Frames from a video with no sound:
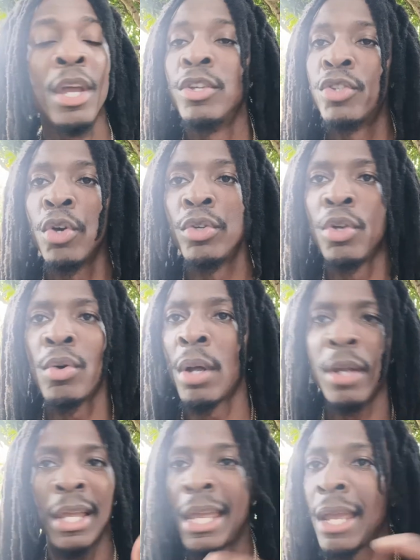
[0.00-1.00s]
So you know,
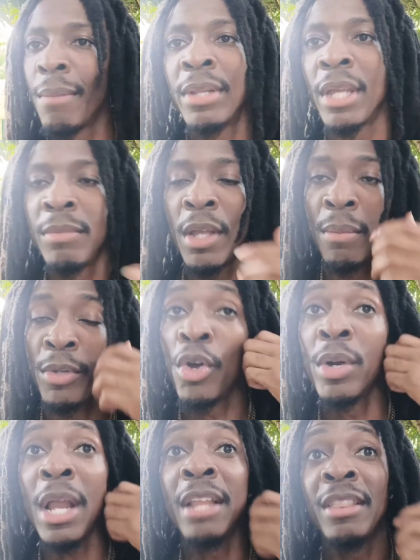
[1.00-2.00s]
I, I can't blame them. You
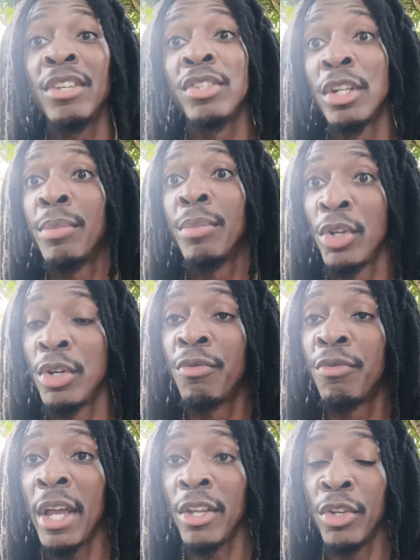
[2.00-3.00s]
know, and I think it's gonna be a good fight.